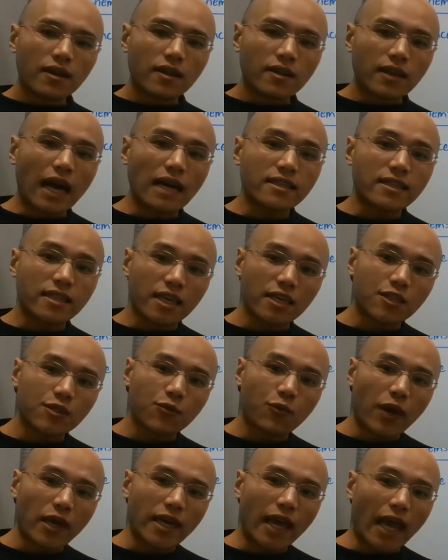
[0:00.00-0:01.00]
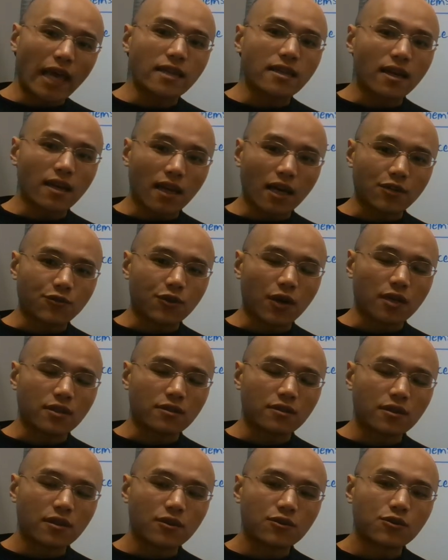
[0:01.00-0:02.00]
That takes away 8
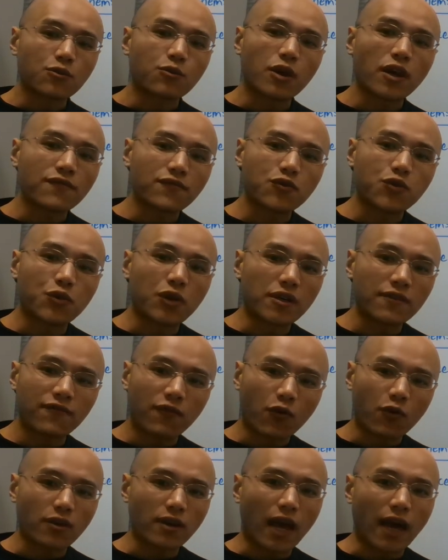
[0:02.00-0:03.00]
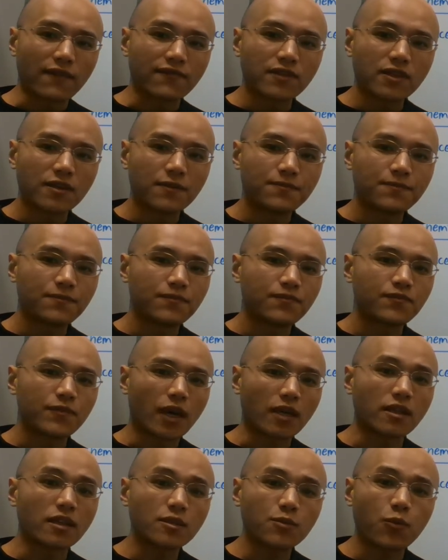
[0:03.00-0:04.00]
electrons, so we have 24 left.
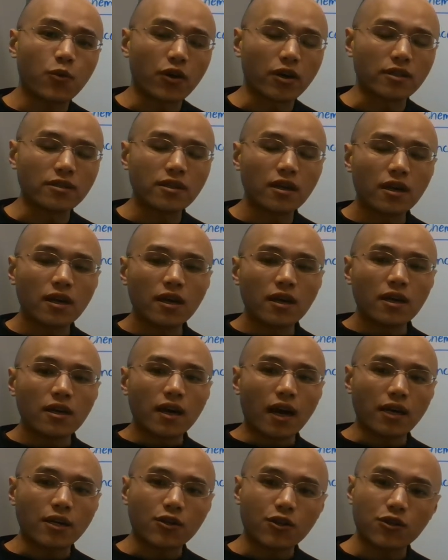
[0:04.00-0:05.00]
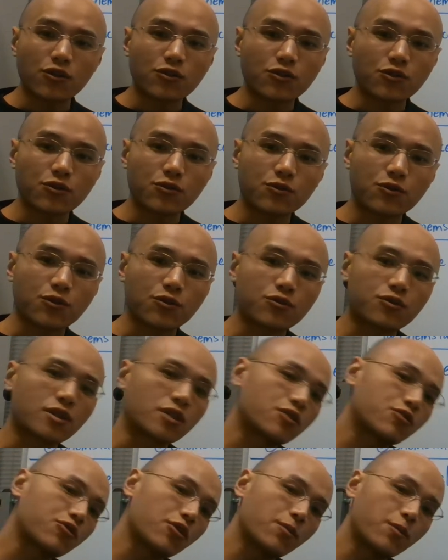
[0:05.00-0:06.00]
At this point, I encourage you to
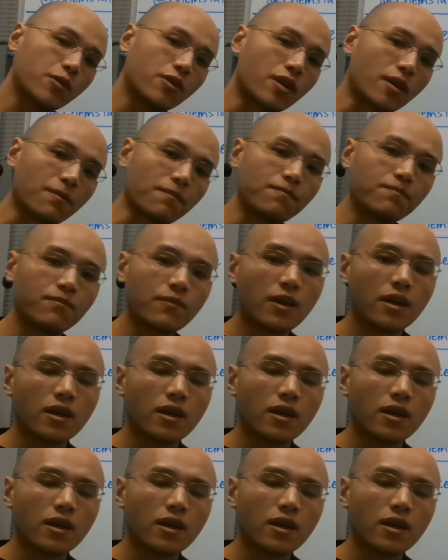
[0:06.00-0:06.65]
distribute them